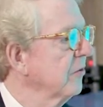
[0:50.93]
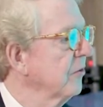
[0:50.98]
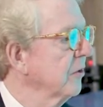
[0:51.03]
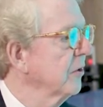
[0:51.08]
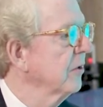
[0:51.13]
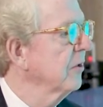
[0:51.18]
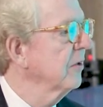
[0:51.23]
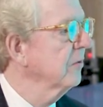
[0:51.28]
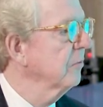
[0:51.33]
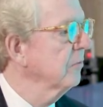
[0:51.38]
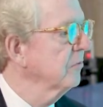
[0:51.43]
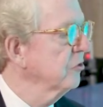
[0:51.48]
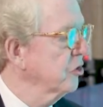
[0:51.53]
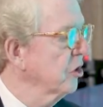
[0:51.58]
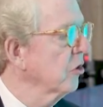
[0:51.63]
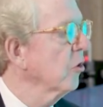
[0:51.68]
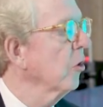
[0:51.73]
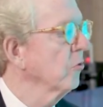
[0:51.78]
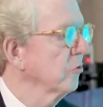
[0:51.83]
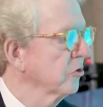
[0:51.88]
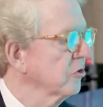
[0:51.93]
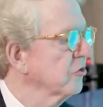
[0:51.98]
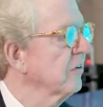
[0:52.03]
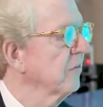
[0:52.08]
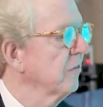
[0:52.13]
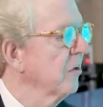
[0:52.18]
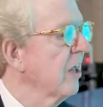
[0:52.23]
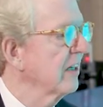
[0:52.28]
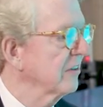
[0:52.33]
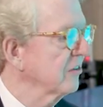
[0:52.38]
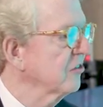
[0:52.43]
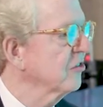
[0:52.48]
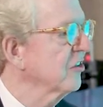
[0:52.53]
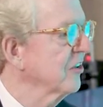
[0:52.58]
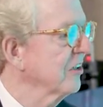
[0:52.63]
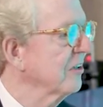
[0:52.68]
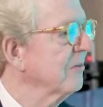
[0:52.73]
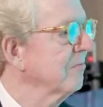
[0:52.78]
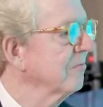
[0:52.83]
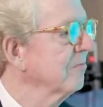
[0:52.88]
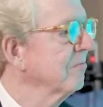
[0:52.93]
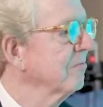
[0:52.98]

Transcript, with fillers: the shareholders have liked to see.